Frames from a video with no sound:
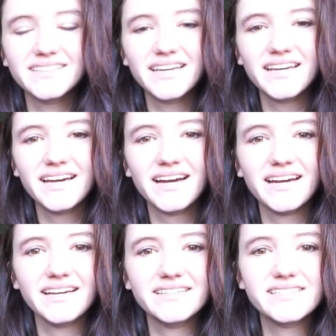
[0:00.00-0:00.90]
Hey
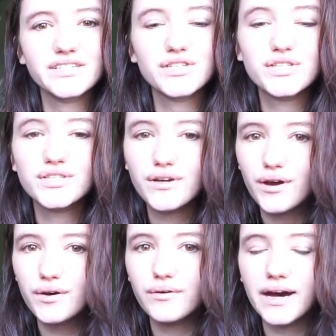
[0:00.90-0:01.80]
guys,
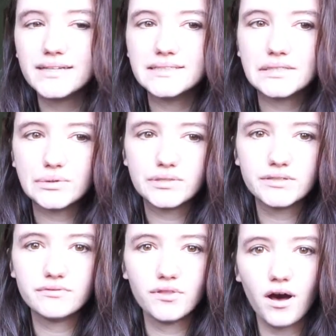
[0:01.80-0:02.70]
so I didn't
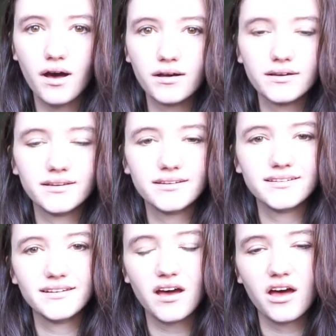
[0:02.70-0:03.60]
really vlog
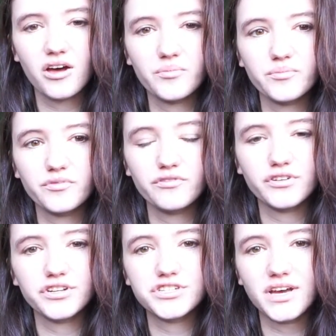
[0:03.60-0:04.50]

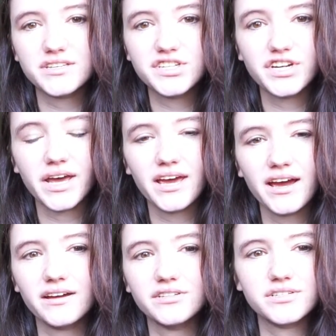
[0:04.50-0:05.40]
footage yesterday.
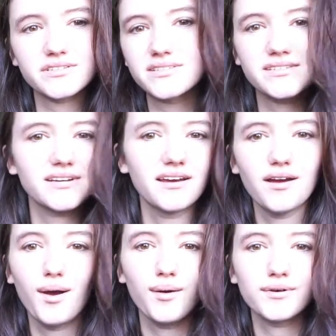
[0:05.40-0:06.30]
I just
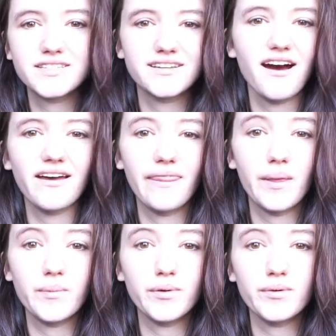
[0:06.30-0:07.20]
was not in
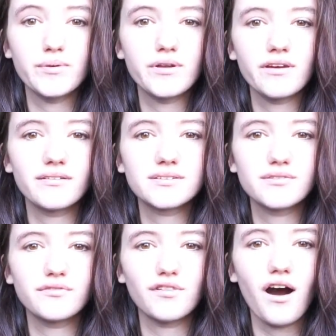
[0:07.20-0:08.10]
the mood to
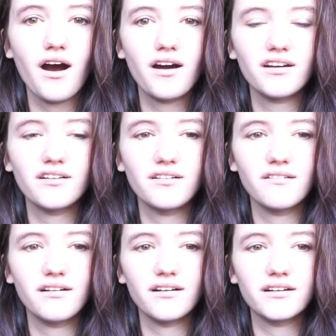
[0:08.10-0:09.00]
vlog
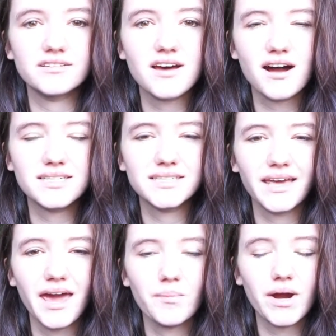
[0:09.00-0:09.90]
or talk to the
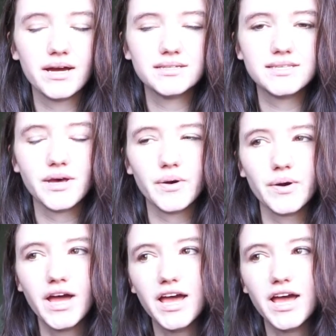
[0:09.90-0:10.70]
camera, so